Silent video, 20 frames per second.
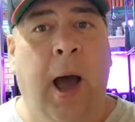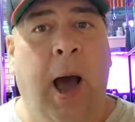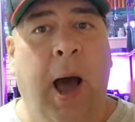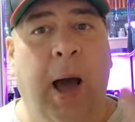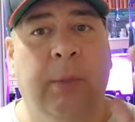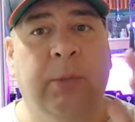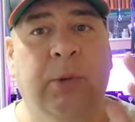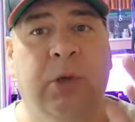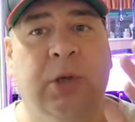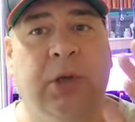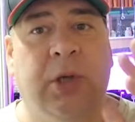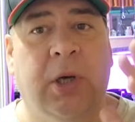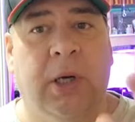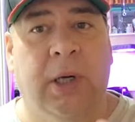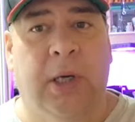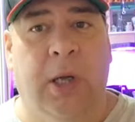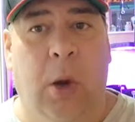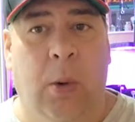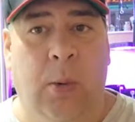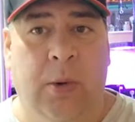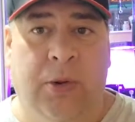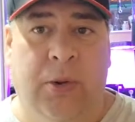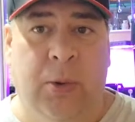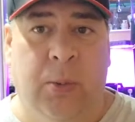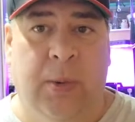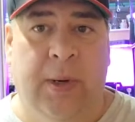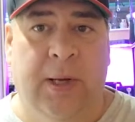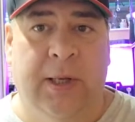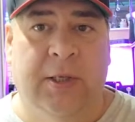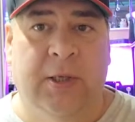I'm just going to go with the
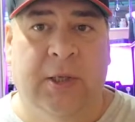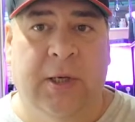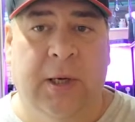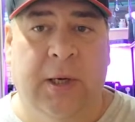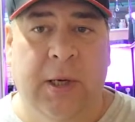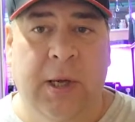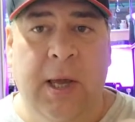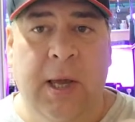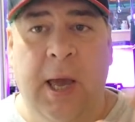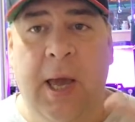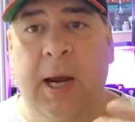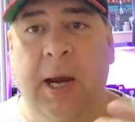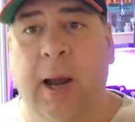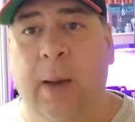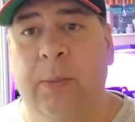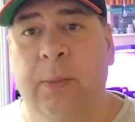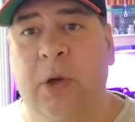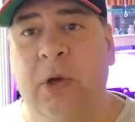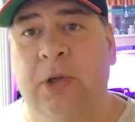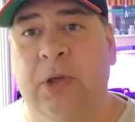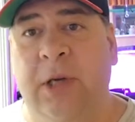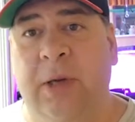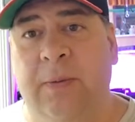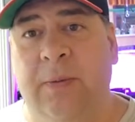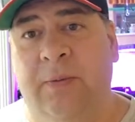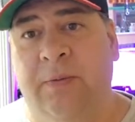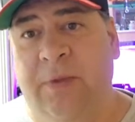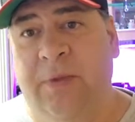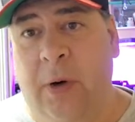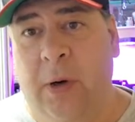risk, and I'm usually
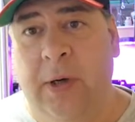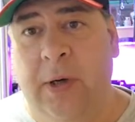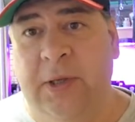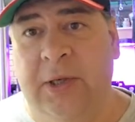fairly